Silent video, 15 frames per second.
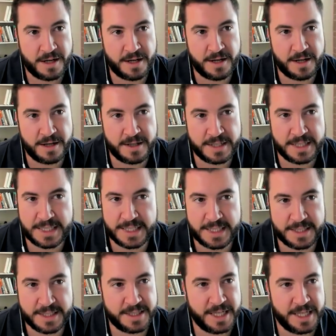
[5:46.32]
uh,
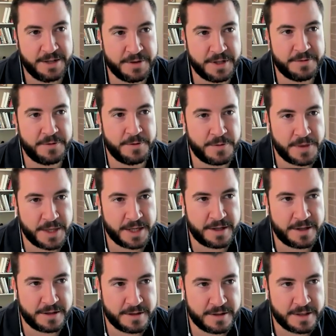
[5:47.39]
even if you
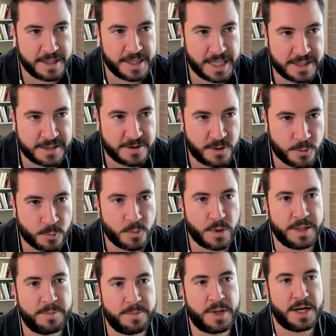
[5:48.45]
think that's the
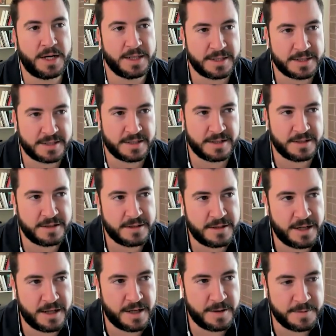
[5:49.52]
right policy,
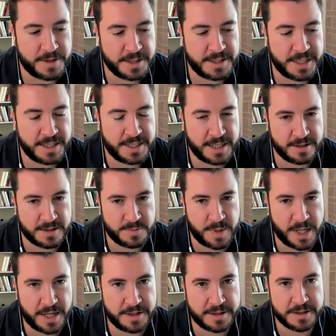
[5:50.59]
uh, the details
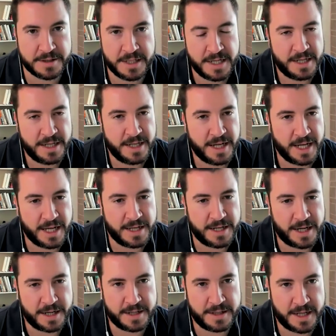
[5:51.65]
matter.
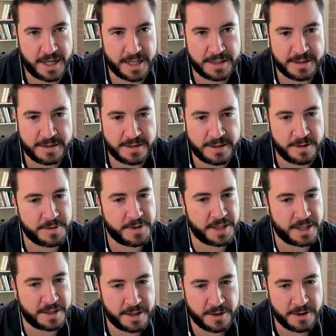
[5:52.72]
And I I don't
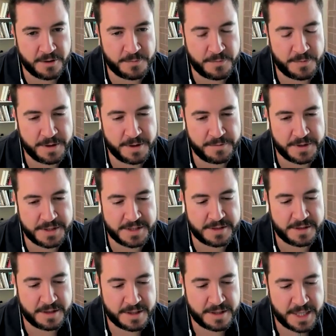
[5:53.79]
think you know if, if
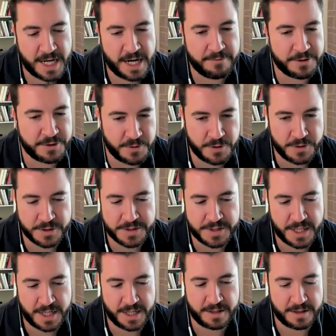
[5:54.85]
it's the average voter
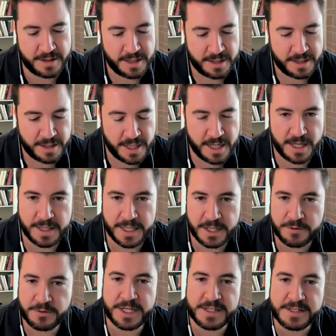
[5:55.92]
saying yeah I
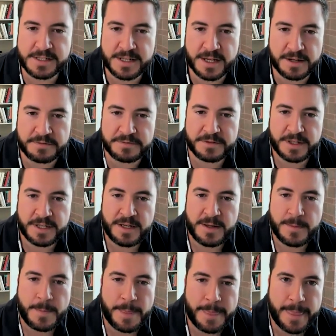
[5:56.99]
like green stuff,
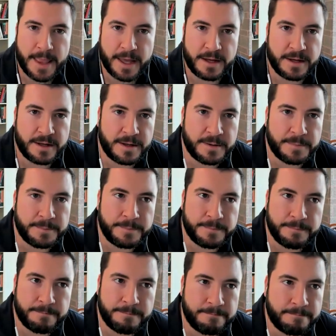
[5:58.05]
um,
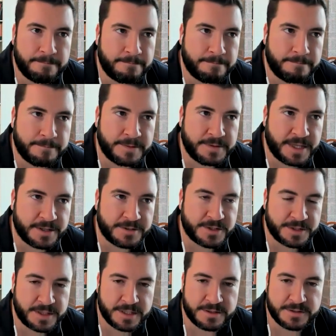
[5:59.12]

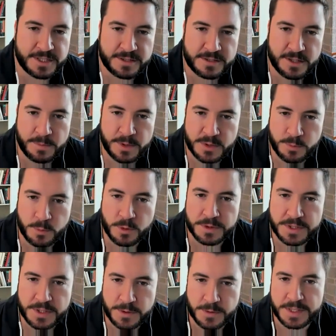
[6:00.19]
there's there's just so much
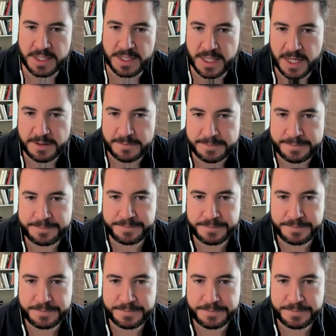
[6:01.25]
more to it than that.